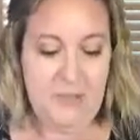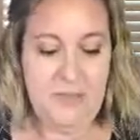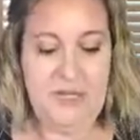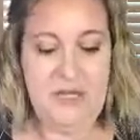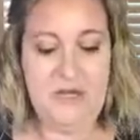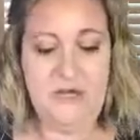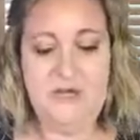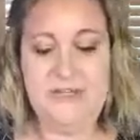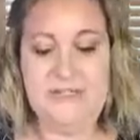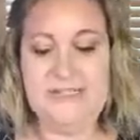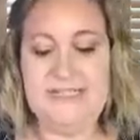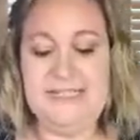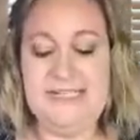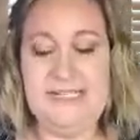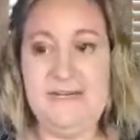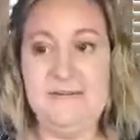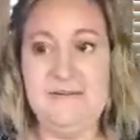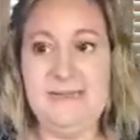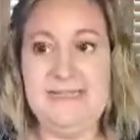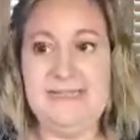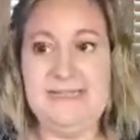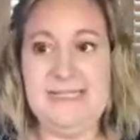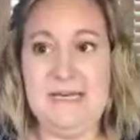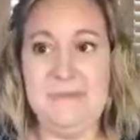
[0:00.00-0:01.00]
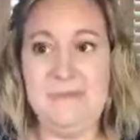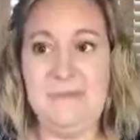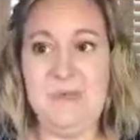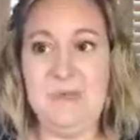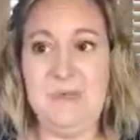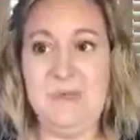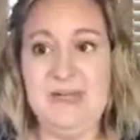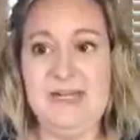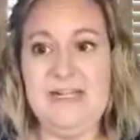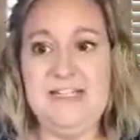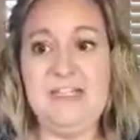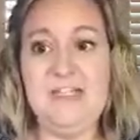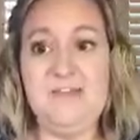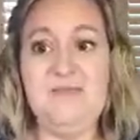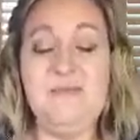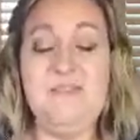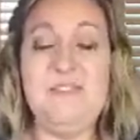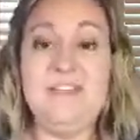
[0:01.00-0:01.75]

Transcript: but you can see with Stampin' Blends, you